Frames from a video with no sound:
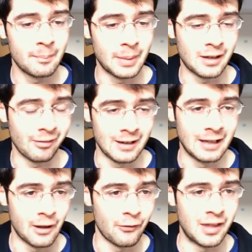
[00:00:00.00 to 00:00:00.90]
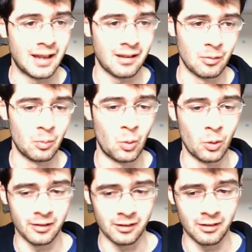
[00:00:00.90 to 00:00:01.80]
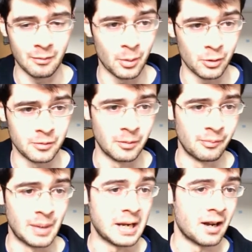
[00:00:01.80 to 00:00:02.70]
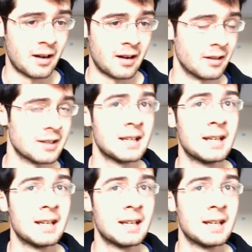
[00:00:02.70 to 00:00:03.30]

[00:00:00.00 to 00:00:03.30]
because I love Thicker Than Water to the bottom of my heart.